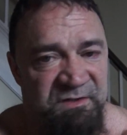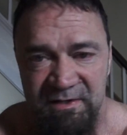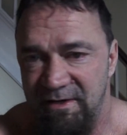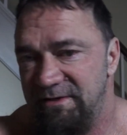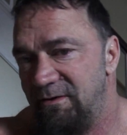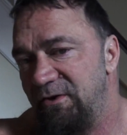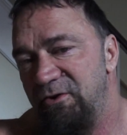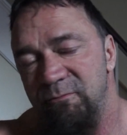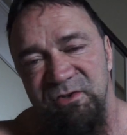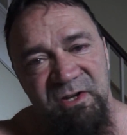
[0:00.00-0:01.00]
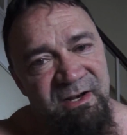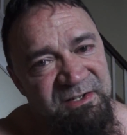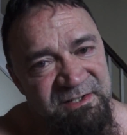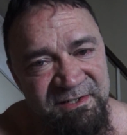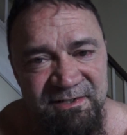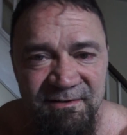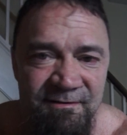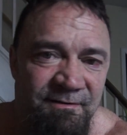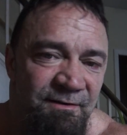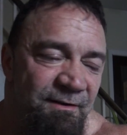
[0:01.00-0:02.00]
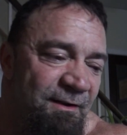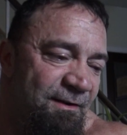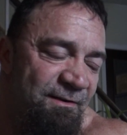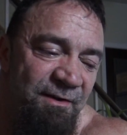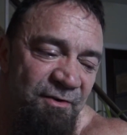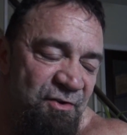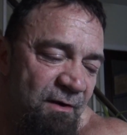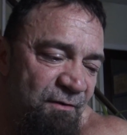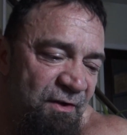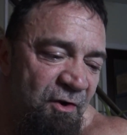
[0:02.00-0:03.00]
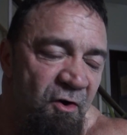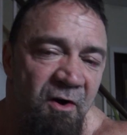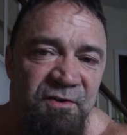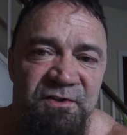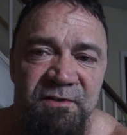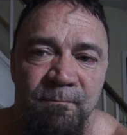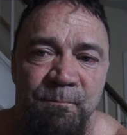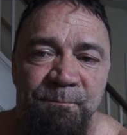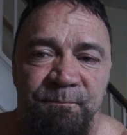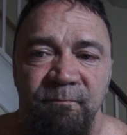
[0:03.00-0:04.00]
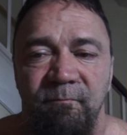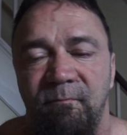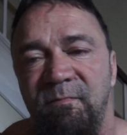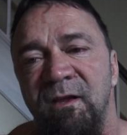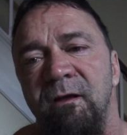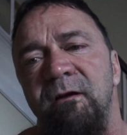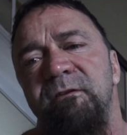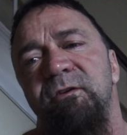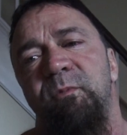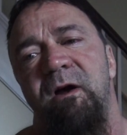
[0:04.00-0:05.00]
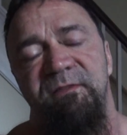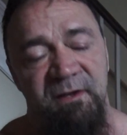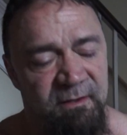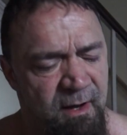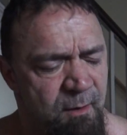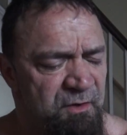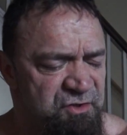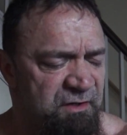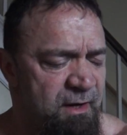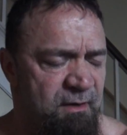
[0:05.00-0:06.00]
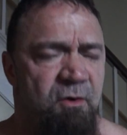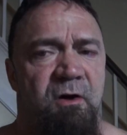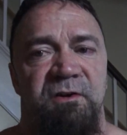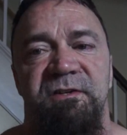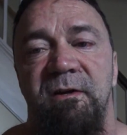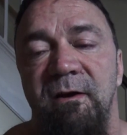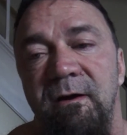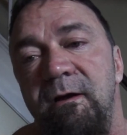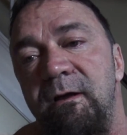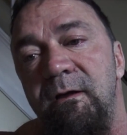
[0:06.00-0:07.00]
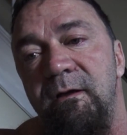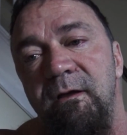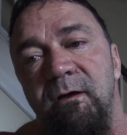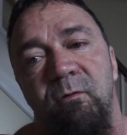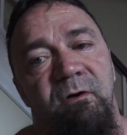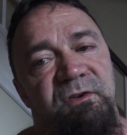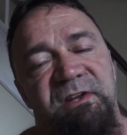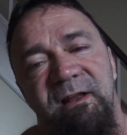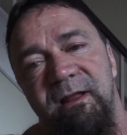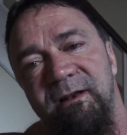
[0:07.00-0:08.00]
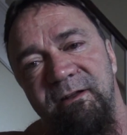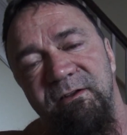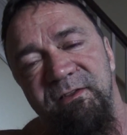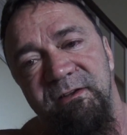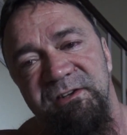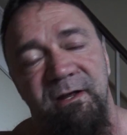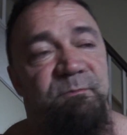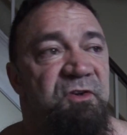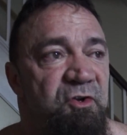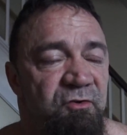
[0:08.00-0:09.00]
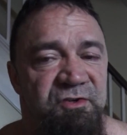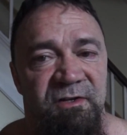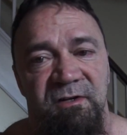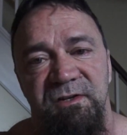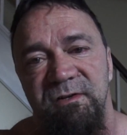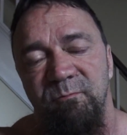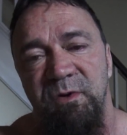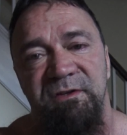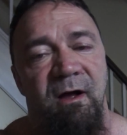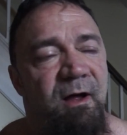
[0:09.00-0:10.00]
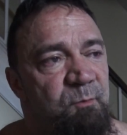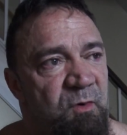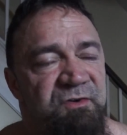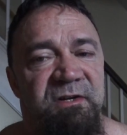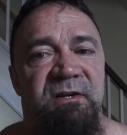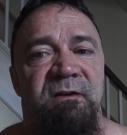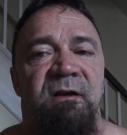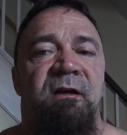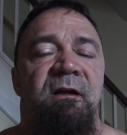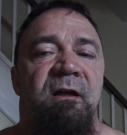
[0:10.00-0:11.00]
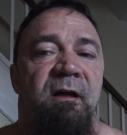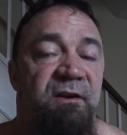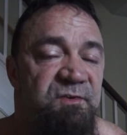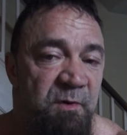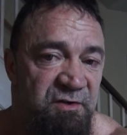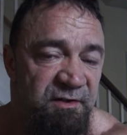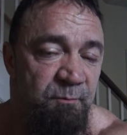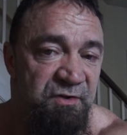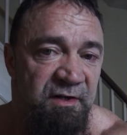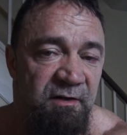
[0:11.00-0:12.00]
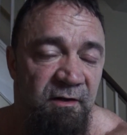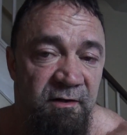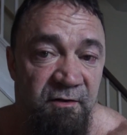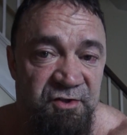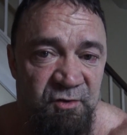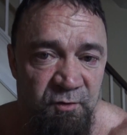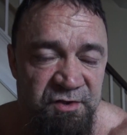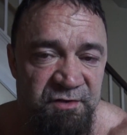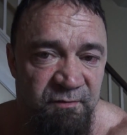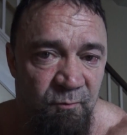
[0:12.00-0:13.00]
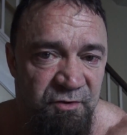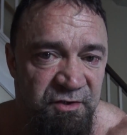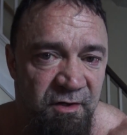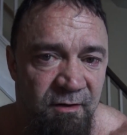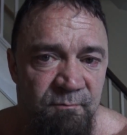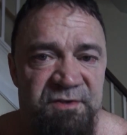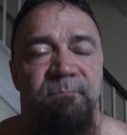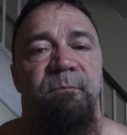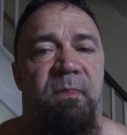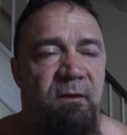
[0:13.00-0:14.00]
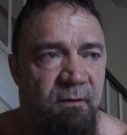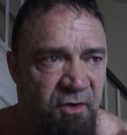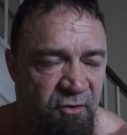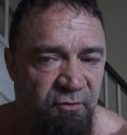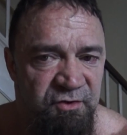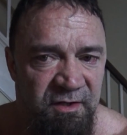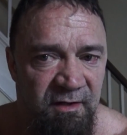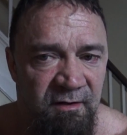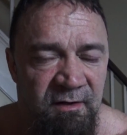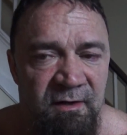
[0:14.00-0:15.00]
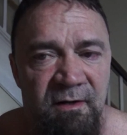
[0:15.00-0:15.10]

Dietary thermogenesis. Uh, you know, so everything costs. Uh, you're probably thinking, how much can that cost? Well, it's a lot of little things add up to huge things. But the high protein, especially particularly the sources from which it comes, huge thing.